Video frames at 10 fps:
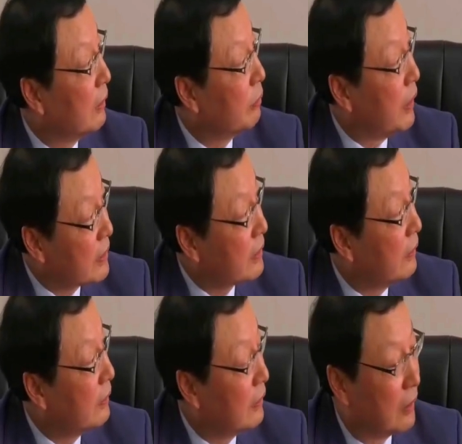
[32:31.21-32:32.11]

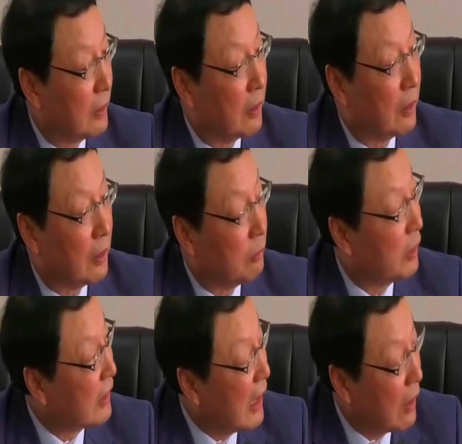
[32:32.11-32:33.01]
President
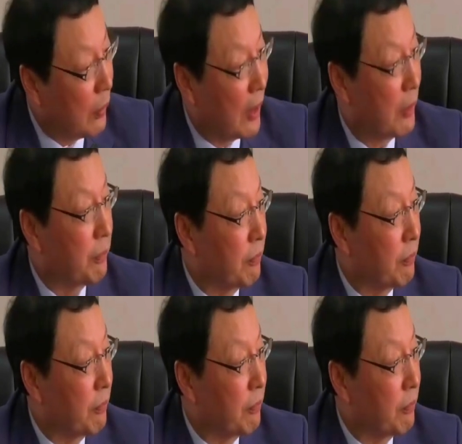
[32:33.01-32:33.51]
Mnangagwa.